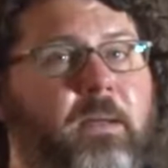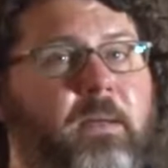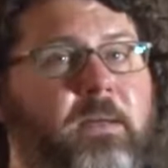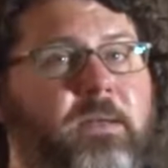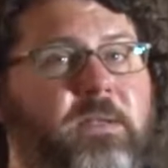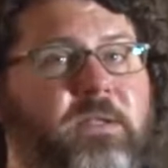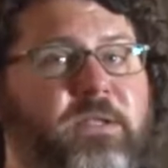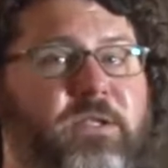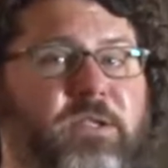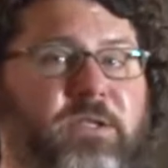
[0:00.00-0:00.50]

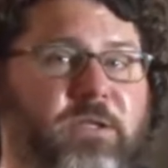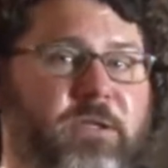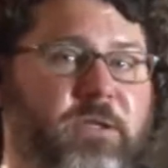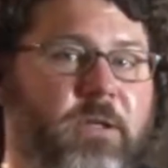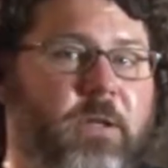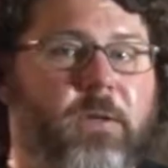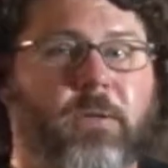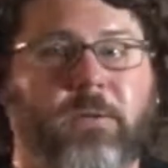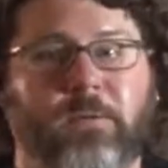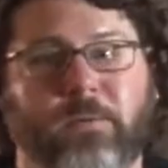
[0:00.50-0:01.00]

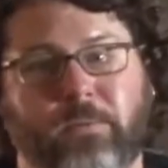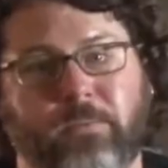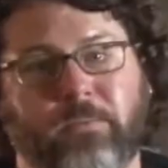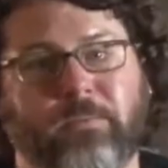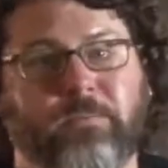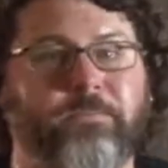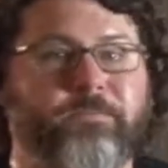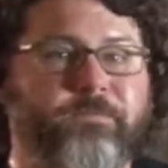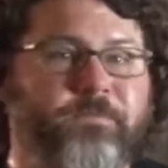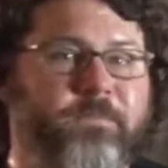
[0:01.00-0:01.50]
So
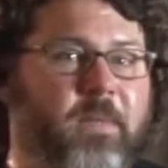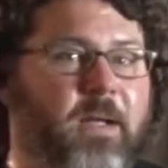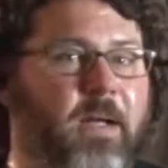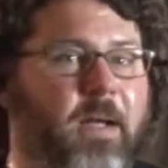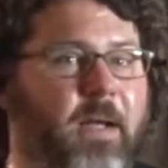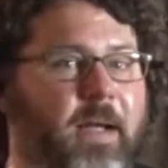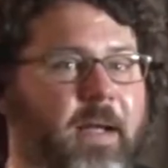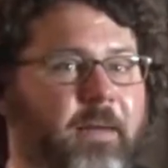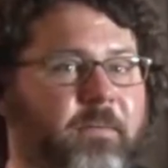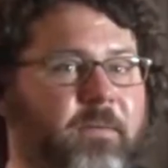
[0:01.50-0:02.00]

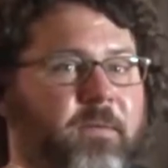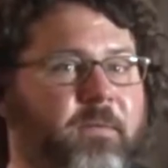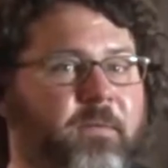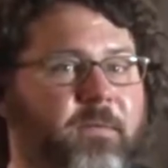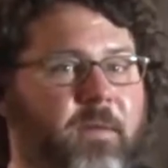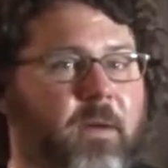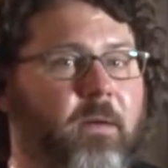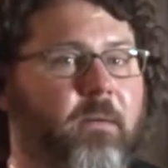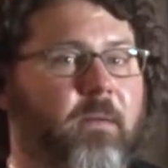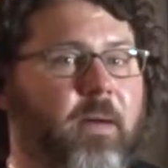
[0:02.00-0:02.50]
I have to
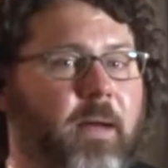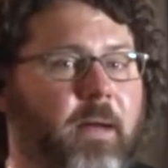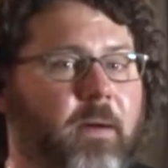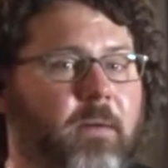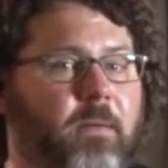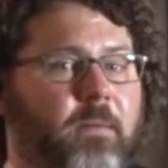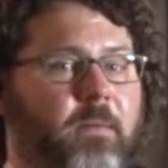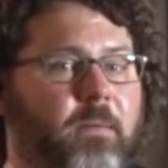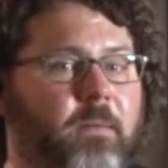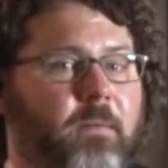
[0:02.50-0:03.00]
figure
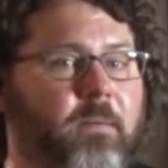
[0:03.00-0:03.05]
out,